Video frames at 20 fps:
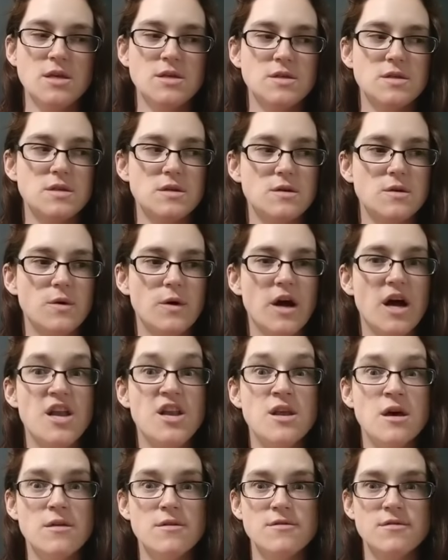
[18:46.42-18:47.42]
So
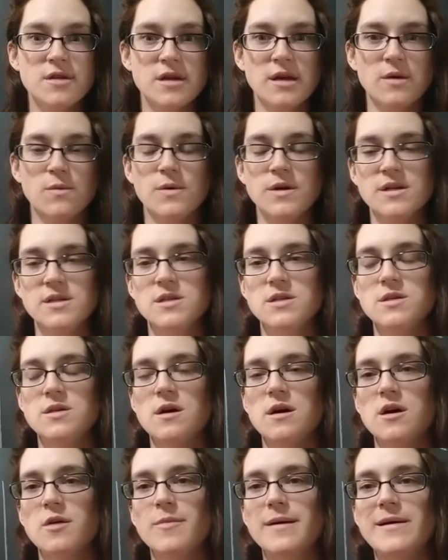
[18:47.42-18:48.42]
another thing I wanted to
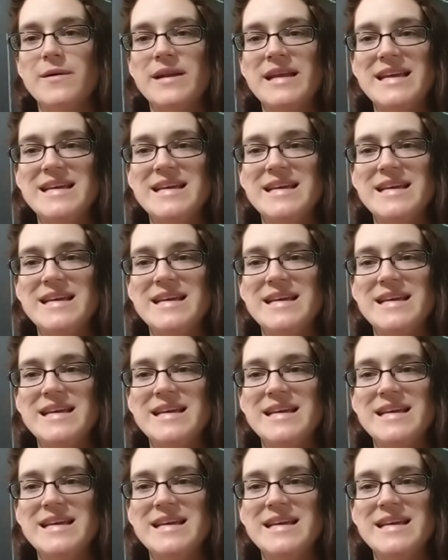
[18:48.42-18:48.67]
talk about